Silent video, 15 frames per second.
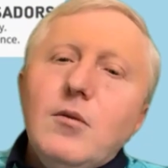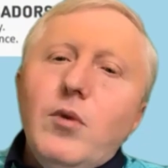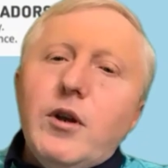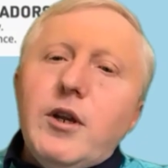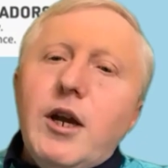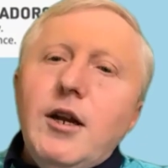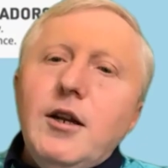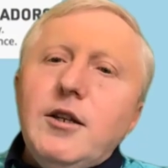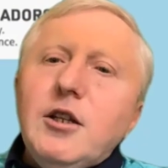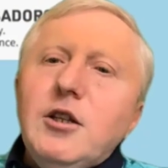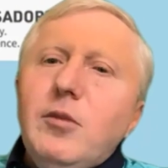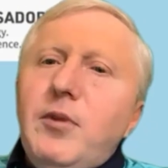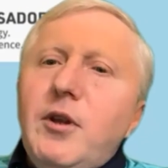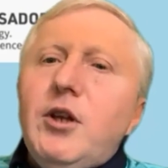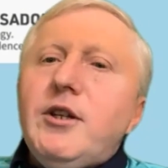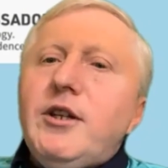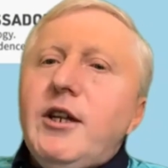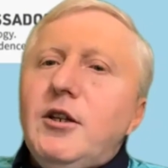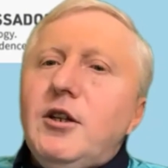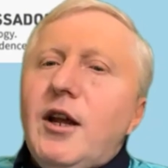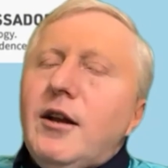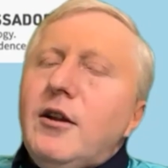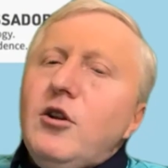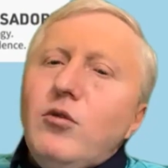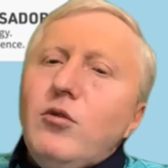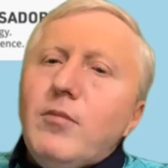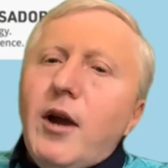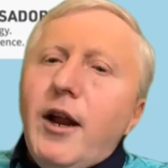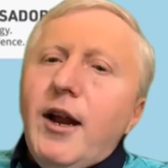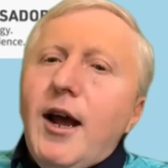What kind of disability debt you
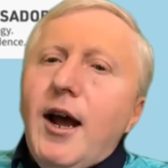might